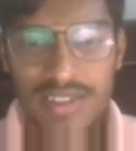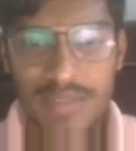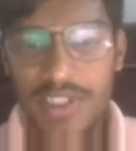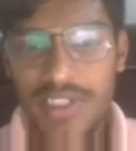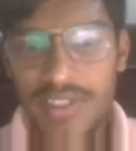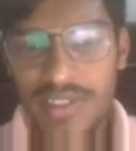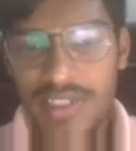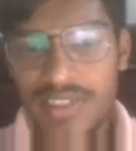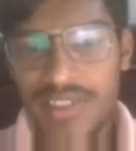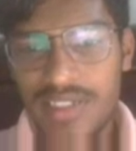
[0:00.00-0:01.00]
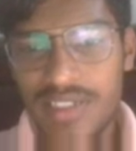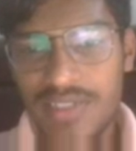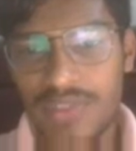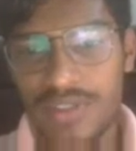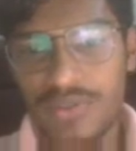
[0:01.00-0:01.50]
Simply their GCD
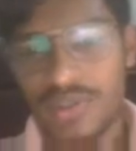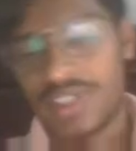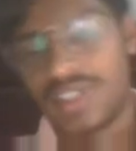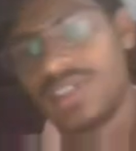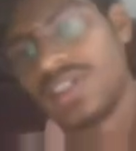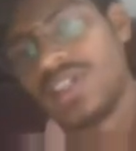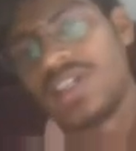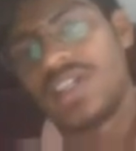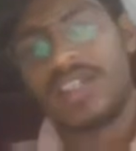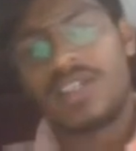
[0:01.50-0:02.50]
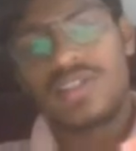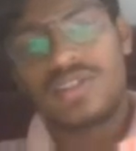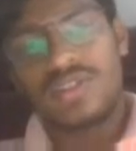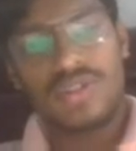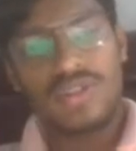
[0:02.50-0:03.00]
is 1. Okay,
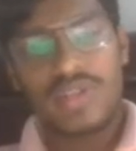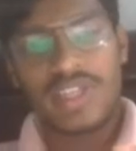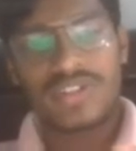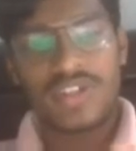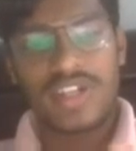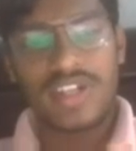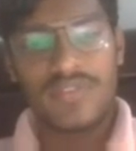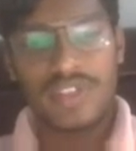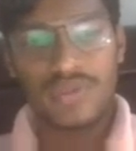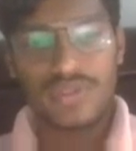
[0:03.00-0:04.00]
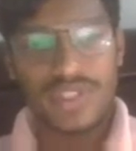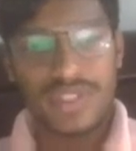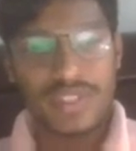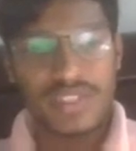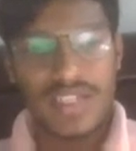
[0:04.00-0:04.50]
so you can straight away use
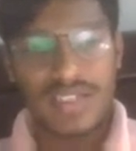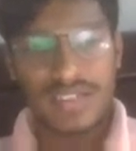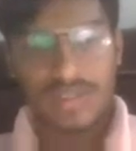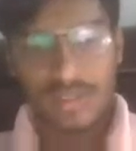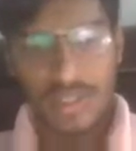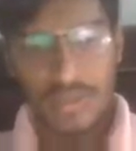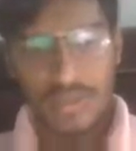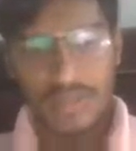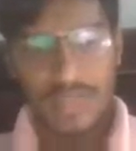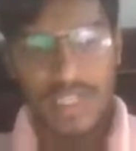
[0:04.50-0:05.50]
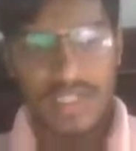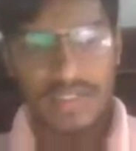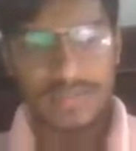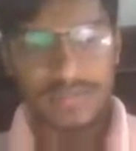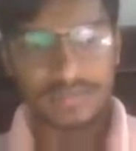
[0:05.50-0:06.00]
that theorem,
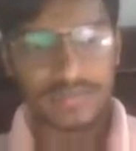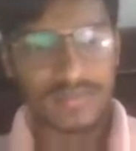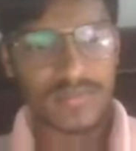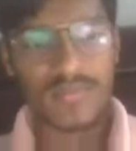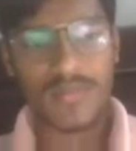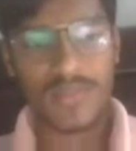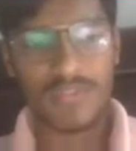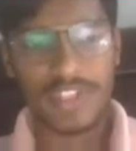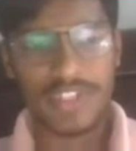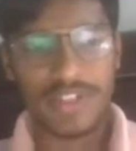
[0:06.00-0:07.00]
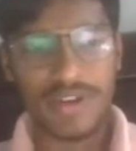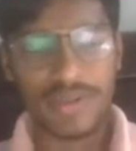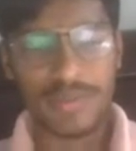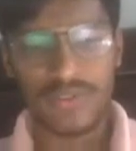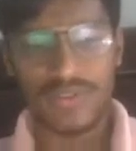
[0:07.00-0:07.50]
and we need not
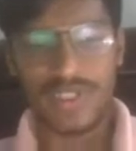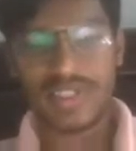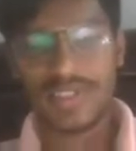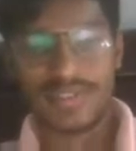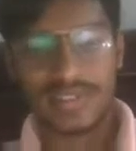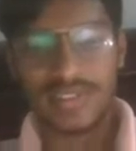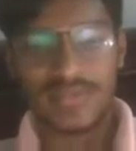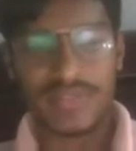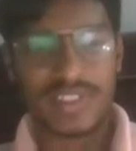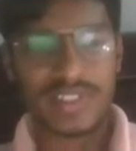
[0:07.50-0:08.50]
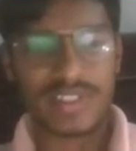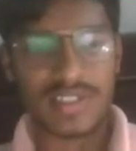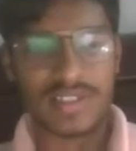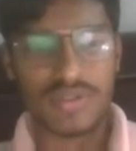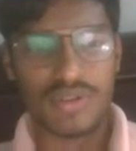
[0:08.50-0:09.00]
to prove it. We just
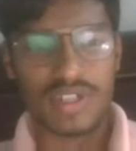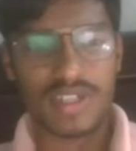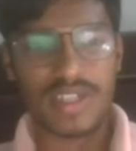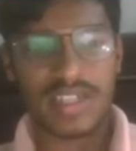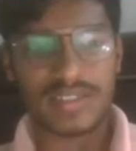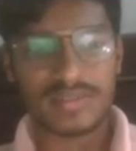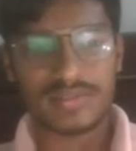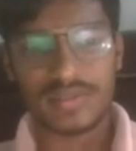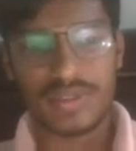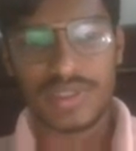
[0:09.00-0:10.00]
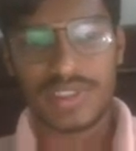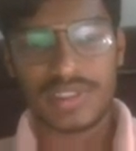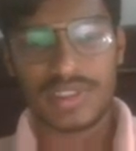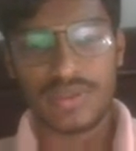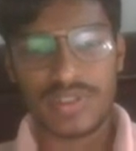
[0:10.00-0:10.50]
go on and use
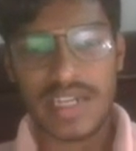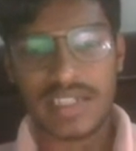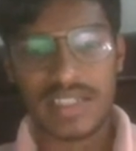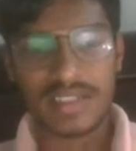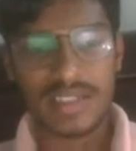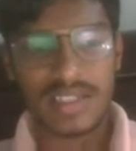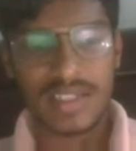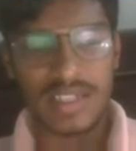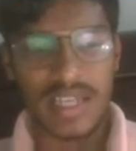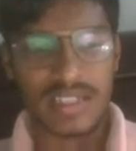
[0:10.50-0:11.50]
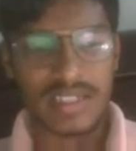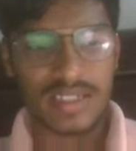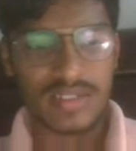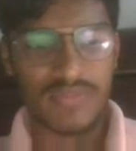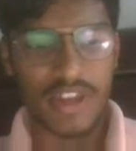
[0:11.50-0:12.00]
that thing, like
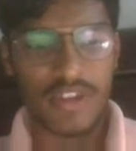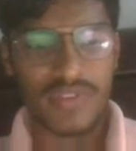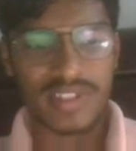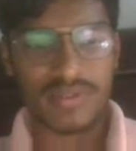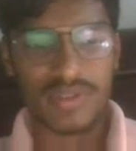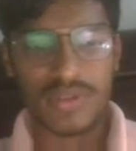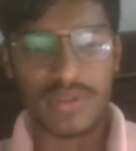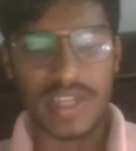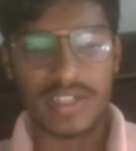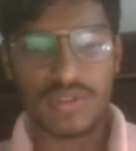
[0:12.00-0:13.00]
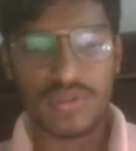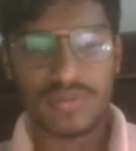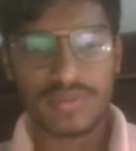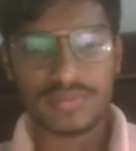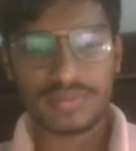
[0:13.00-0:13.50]
phi of n equal to n into